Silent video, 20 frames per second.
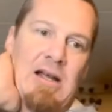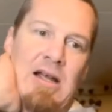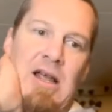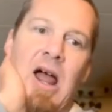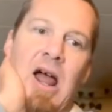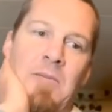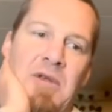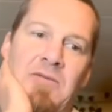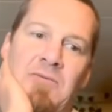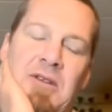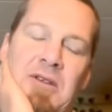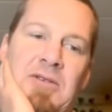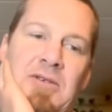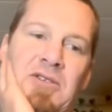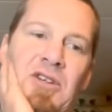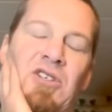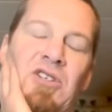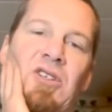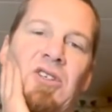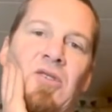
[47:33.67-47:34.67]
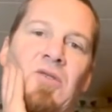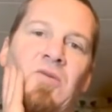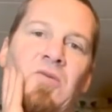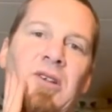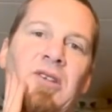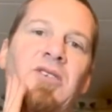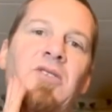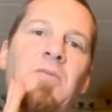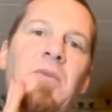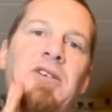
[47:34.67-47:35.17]
mean, really, there's
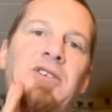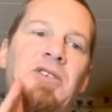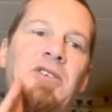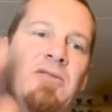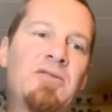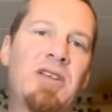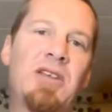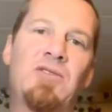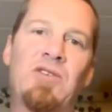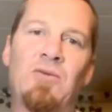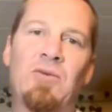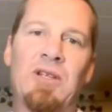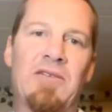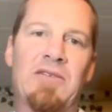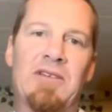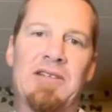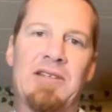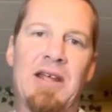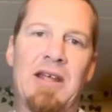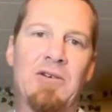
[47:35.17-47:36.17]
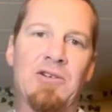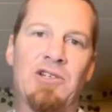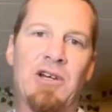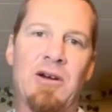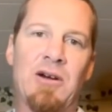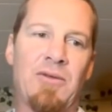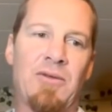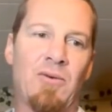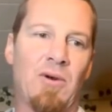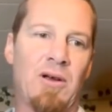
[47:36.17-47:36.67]
really too much to really even say or
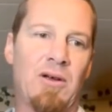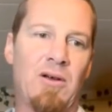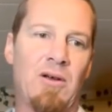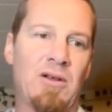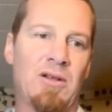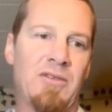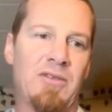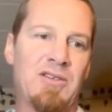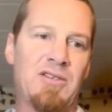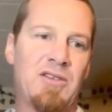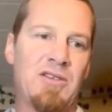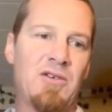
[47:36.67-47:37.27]
share through all of this.